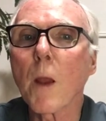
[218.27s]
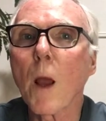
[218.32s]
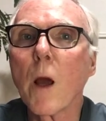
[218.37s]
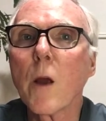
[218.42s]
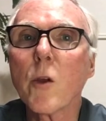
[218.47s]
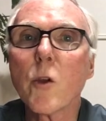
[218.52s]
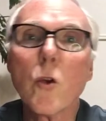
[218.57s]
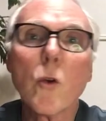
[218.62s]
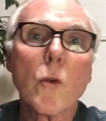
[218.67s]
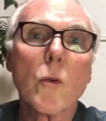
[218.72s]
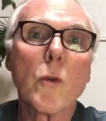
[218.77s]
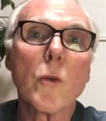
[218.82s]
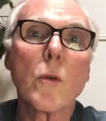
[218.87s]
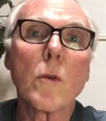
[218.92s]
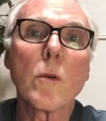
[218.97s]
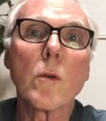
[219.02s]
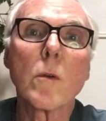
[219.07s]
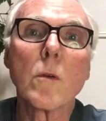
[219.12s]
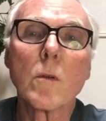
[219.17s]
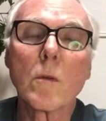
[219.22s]

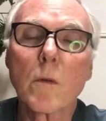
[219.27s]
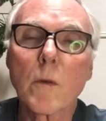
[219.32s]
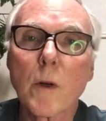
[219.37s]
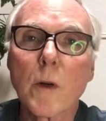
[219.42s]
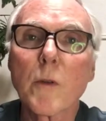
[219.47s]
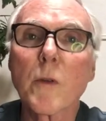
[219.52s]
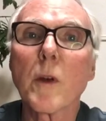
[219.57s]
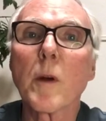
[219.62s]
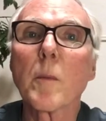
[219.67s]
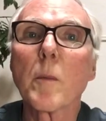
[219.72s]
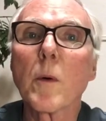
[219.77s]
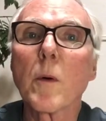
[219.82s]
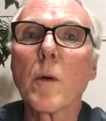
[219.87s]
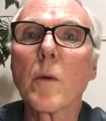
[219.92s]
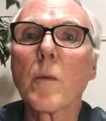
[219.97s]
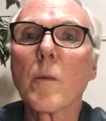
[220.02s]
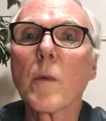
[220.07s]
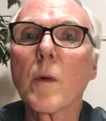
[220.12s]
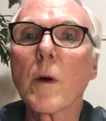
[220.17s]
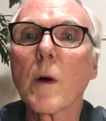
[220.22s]
yuzu, for example,
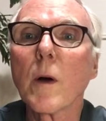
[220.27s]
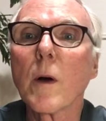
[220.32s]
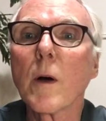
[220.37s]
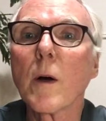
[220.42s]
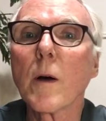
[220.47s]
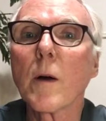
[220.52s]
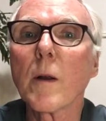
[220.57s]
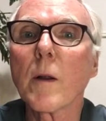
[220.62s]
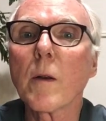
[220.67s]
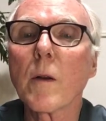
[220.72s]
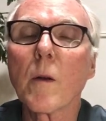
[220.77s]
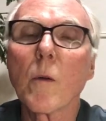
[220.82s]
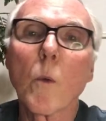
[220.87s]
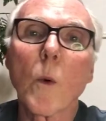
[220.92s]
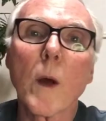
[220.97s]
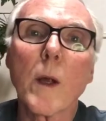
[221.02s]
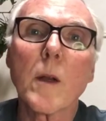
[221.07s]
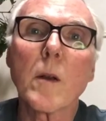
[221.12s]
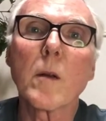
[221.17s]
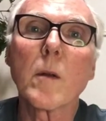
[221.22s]
in the
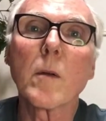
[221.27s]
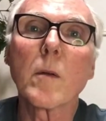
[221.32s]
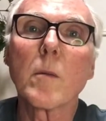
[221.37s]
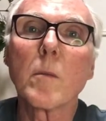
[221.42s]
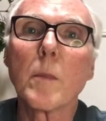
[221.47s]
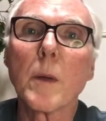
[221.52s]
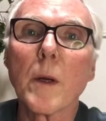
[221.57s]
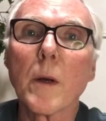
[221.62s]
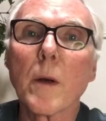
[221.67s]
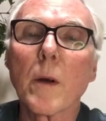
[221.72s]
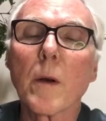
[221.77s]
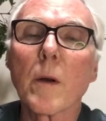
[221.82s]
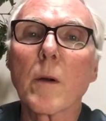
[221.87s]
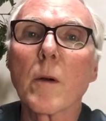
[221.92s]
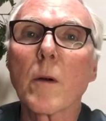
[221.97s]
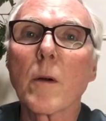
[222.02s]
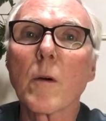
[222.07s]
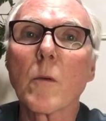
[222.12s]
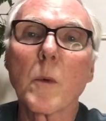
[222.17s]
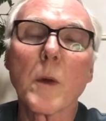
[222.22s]
white beer
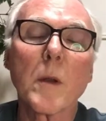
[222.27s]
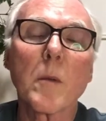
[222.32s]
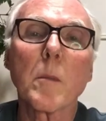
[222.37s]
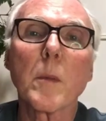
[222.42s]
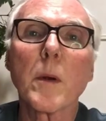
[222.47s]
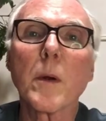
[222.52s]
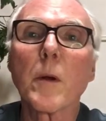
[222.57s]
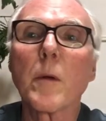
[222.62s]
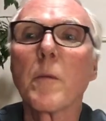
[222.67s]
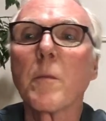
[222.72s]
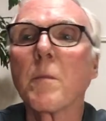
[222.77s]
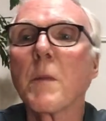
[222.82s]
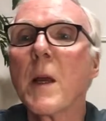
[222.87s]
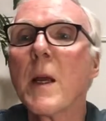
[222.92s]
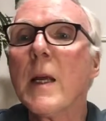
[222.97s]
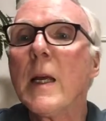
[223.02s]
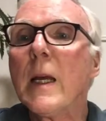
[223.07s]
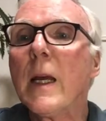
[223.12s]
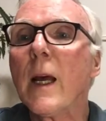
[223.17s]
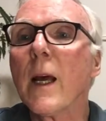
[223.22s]
or wit beer.
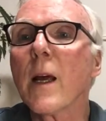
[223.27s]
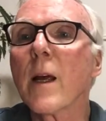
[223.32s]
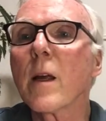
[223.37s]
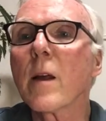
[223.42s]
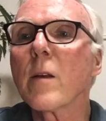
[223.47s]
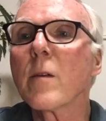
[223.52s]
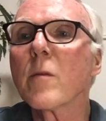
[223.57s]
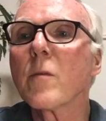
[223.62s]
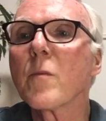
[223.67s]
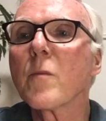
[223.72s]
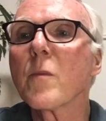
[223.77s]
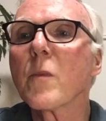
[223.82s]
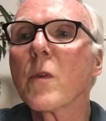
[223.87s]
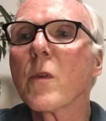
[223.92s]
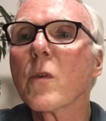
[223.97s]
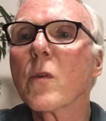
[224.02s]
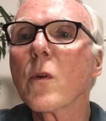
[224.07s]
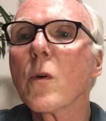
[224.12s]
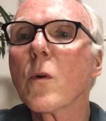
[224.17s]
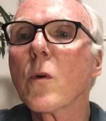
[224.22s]
And
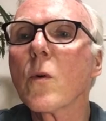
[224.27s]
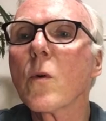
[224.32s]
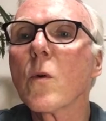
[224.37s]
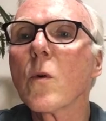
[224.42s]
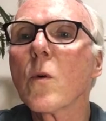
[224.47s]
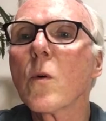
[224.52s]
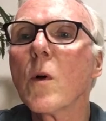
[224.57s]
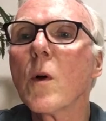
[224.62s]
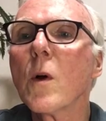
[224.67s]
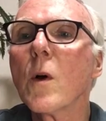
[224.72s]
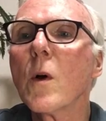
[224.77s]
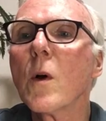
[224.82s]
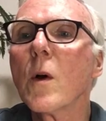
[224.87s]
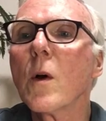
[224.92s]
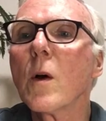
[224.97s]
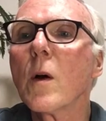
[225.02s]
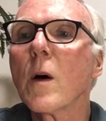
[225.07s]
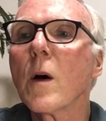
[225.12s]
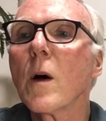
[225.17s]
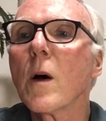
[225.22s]
so,
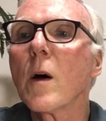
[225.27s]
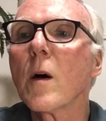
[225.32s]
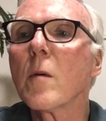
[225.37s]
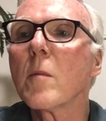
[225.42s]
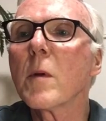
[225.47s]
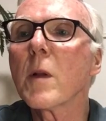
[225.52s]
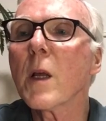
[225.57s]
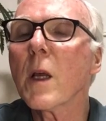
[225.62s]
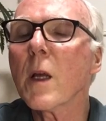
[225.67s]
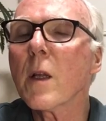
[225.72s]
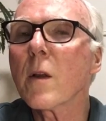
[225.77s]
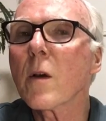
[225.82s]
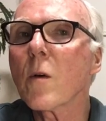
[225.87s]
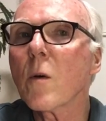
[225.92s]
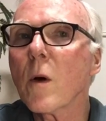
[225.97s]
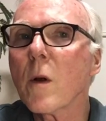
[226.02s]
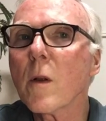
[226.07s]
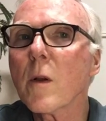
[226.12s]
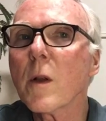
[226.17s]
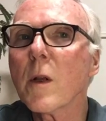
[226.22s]
but again, the
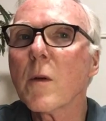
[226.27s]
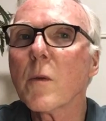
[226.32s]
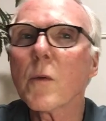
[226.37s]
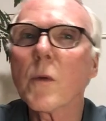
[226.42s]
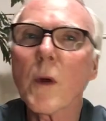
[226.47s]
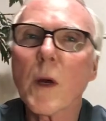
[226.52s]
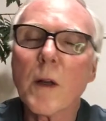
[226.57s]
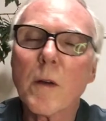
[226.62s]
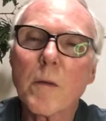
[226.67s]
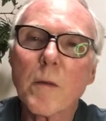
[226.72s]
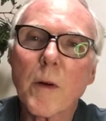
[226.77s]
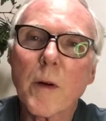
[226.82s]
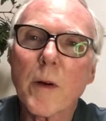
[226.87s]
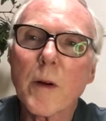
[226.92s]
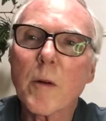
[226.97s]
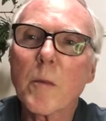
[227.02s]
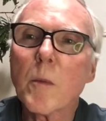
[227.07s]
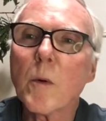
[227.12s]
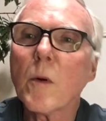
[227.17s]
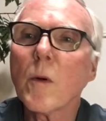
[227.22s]
quality was kind of
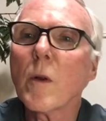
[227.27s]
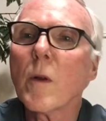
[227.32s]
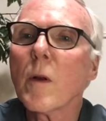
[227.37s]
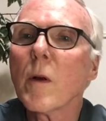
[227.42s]
variable.